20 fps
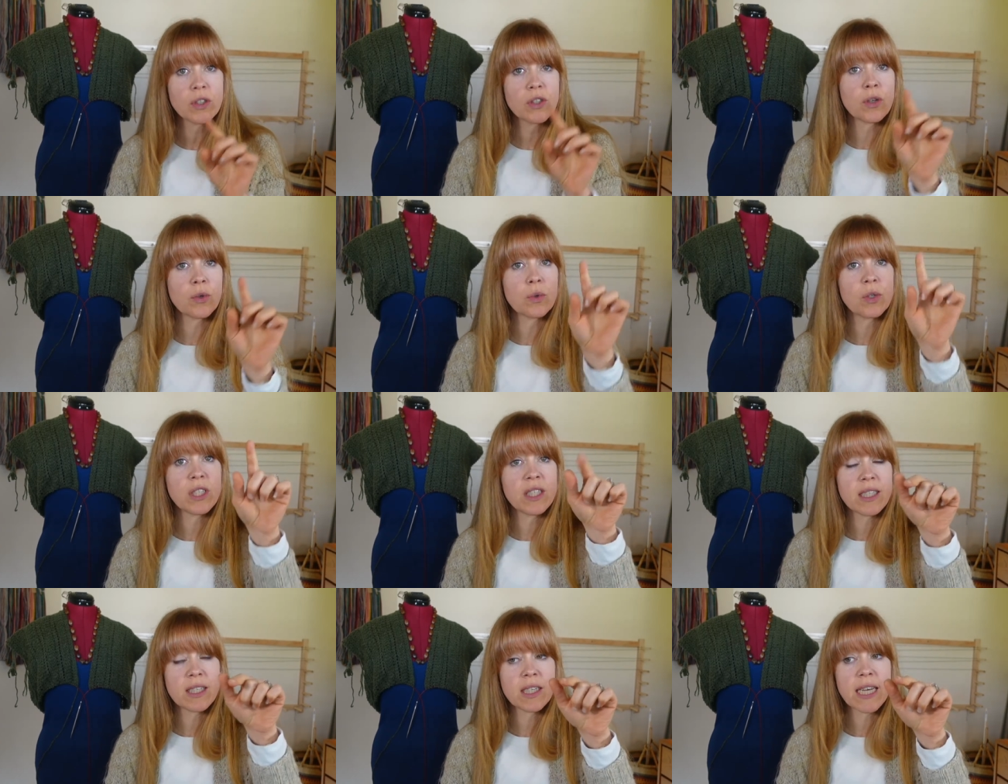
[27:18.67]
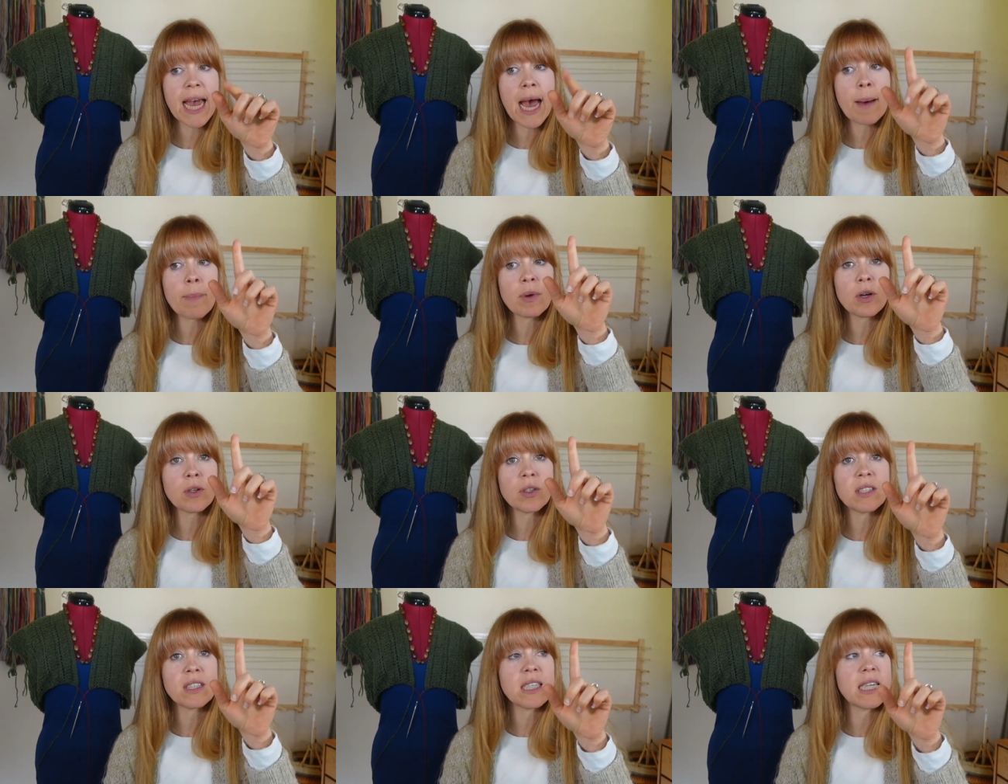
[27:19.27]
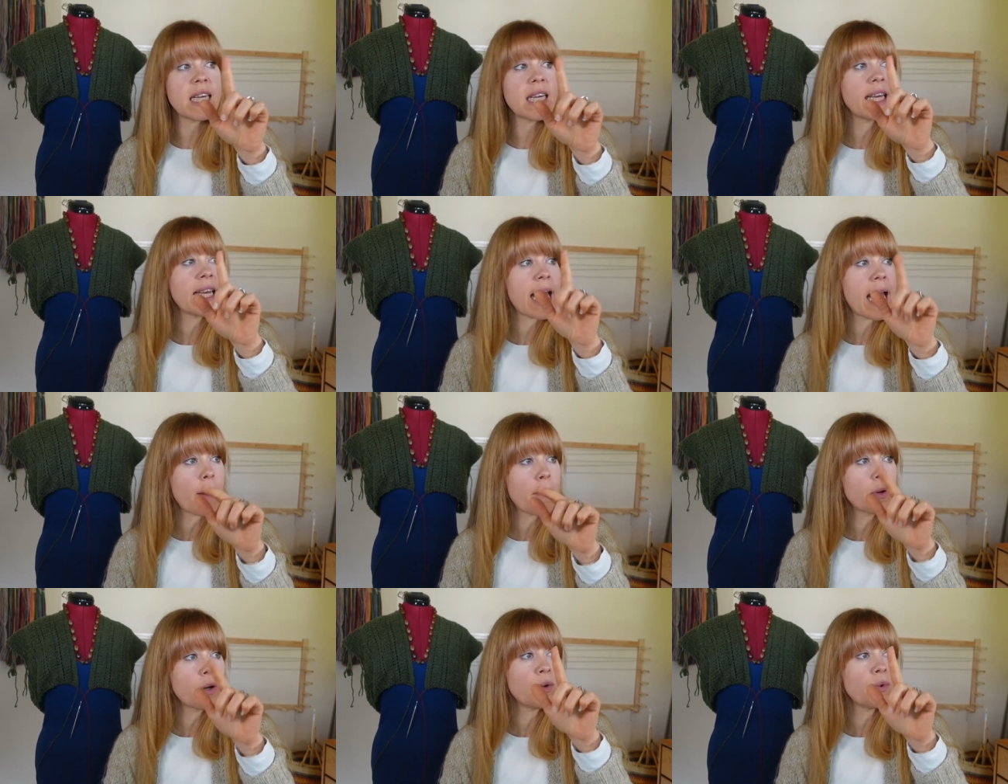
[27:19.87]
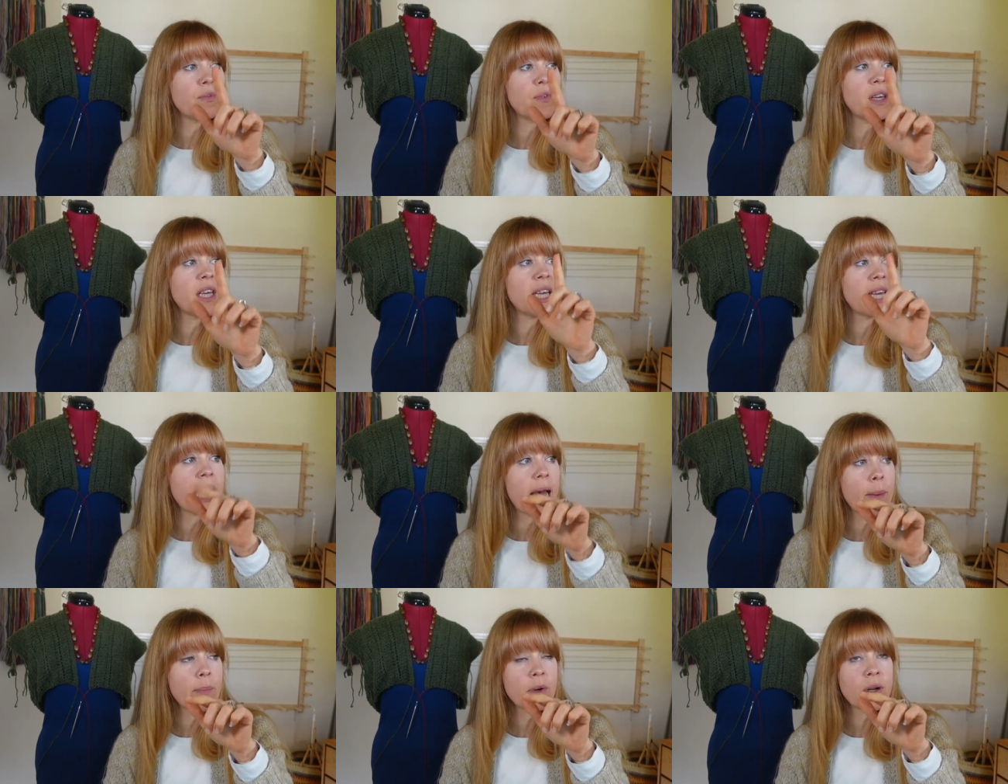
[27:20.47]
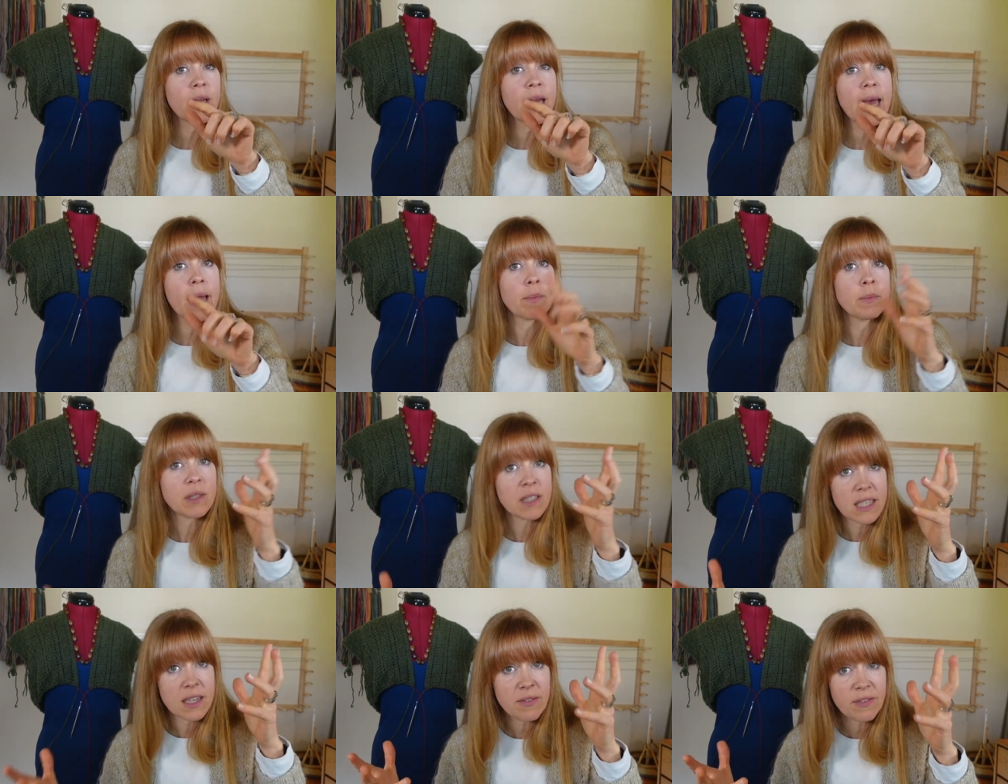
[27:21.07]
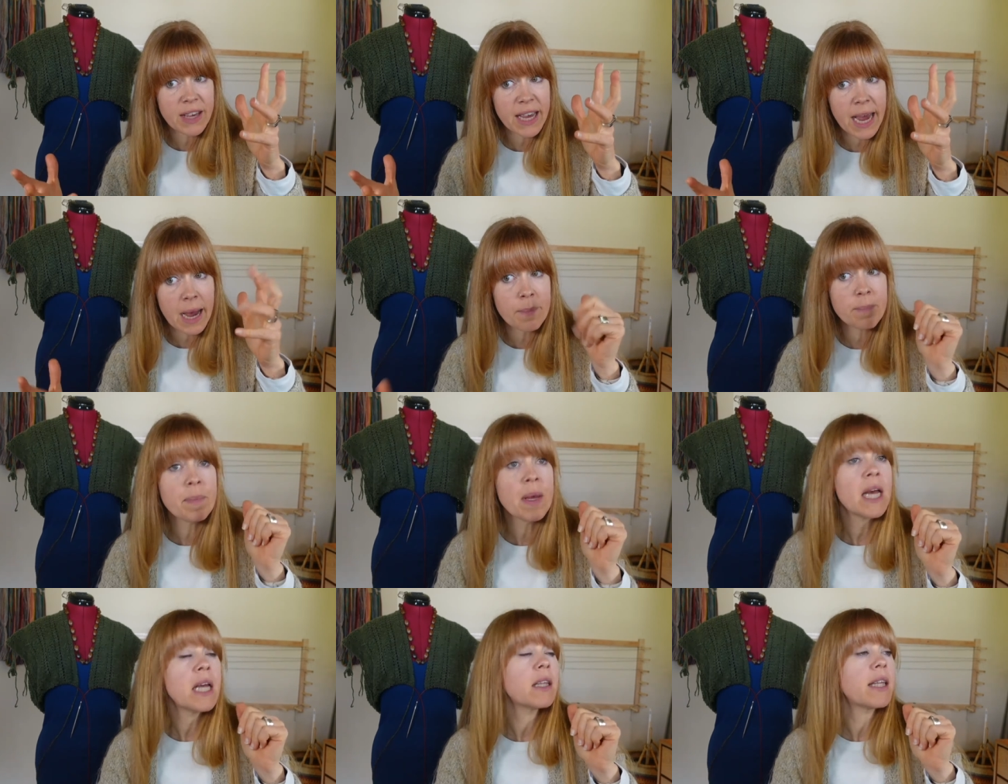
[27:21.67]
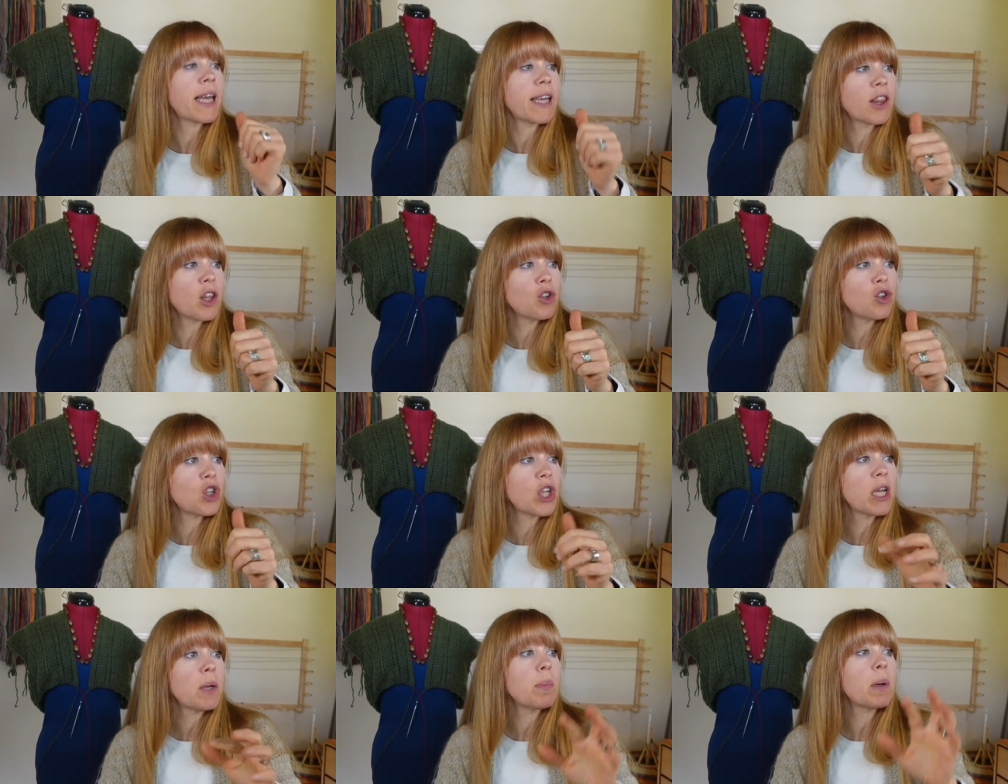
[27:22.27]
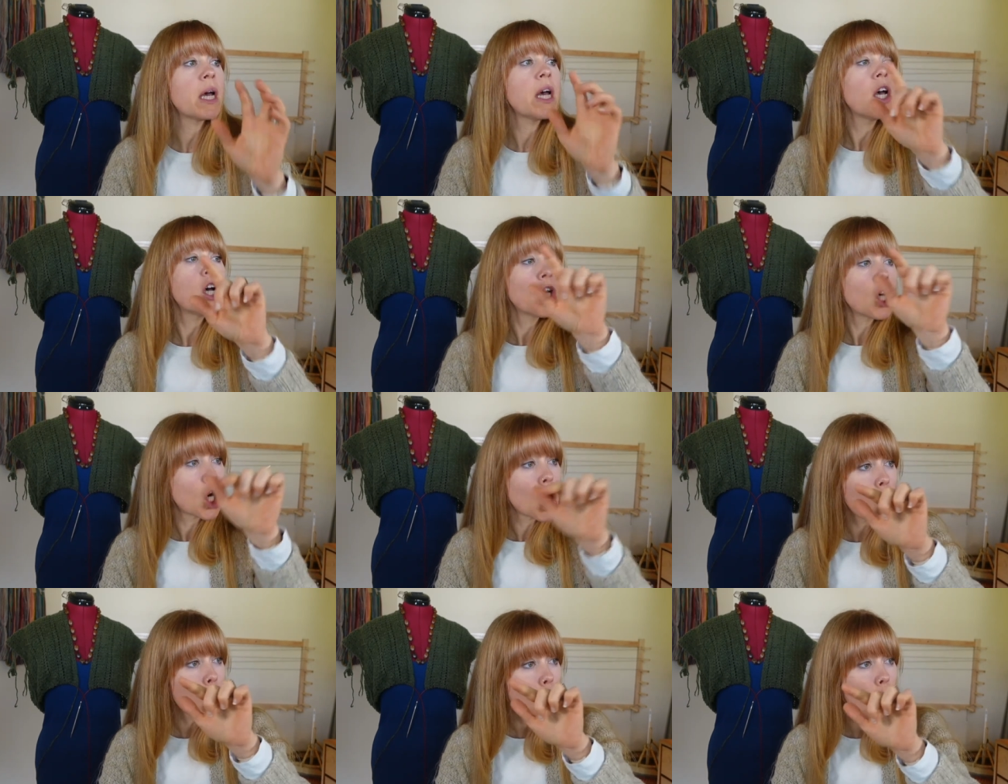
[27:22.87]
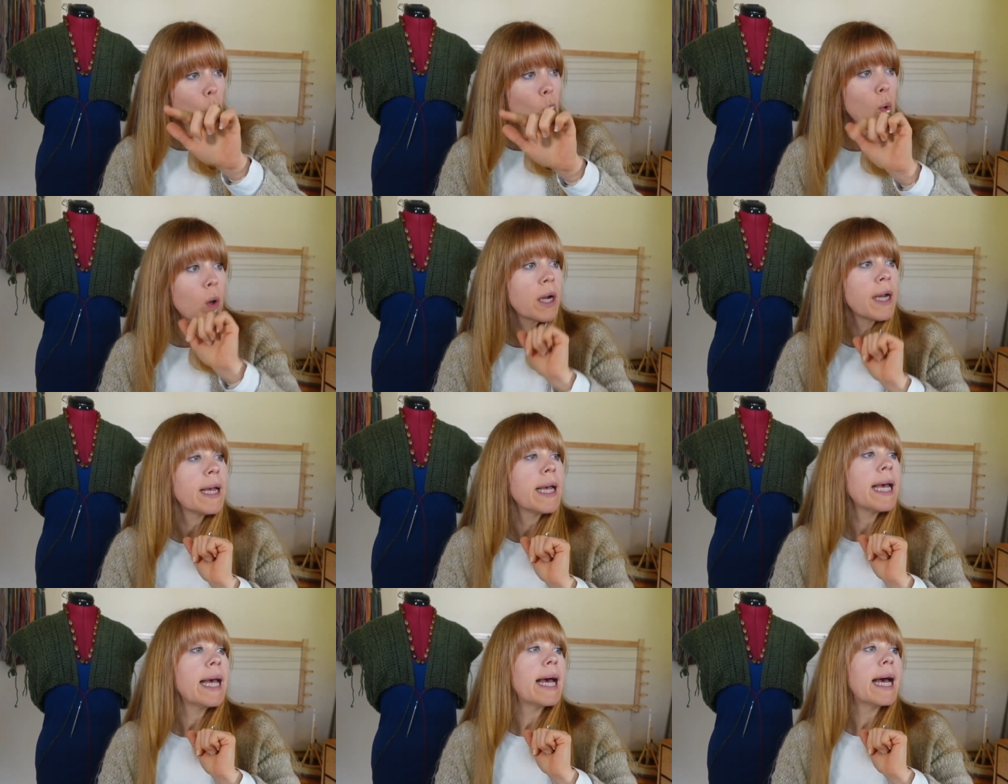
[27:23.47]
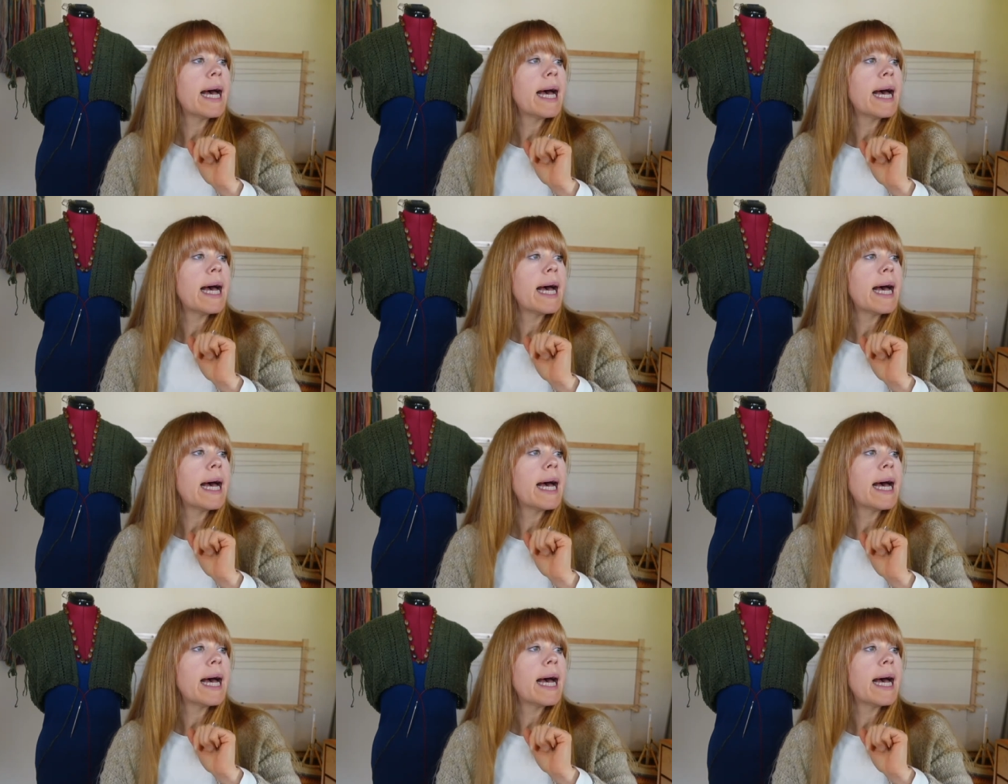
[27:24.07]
So capital C, capital V, capital M, C V M, like the sheep, Co.